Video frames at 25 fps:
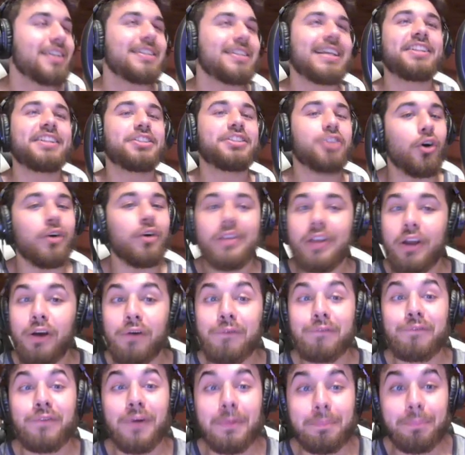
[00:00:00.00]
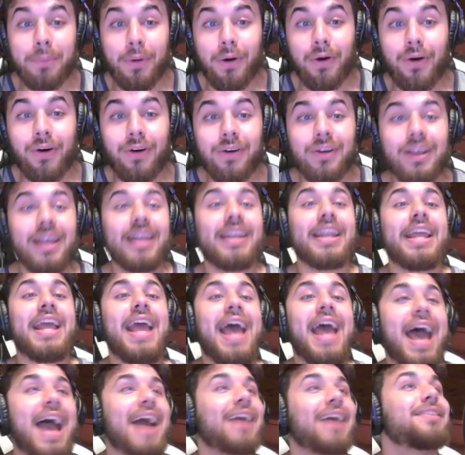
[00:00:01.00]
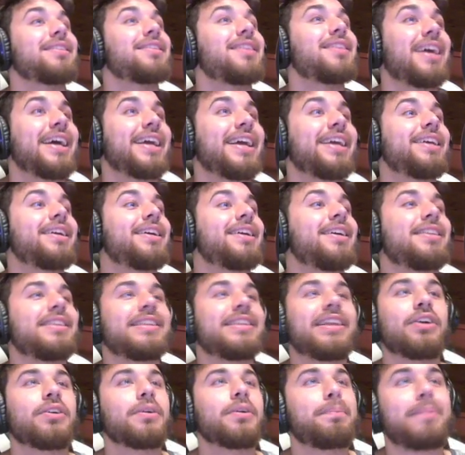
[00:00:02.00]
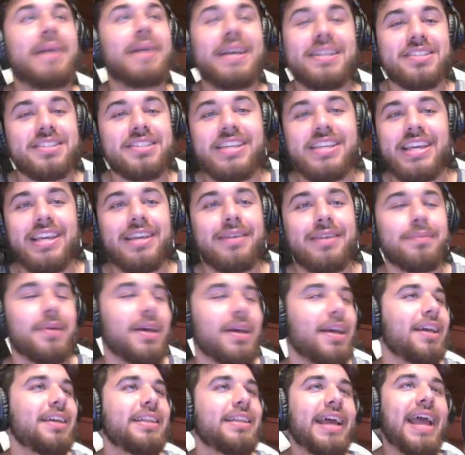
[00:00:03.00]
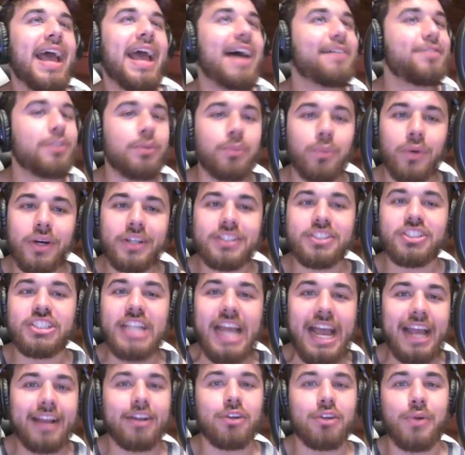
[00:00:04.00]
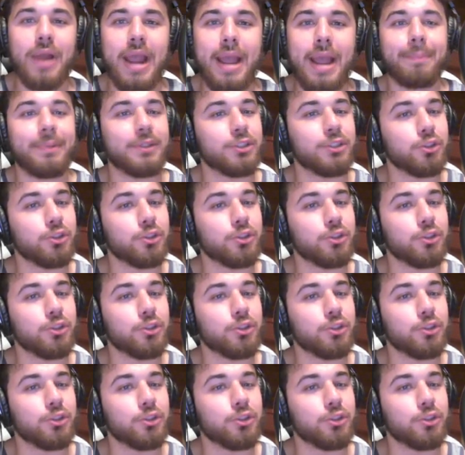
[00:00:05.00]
They don't know football and they act like they're the best team. They haven't won jack crap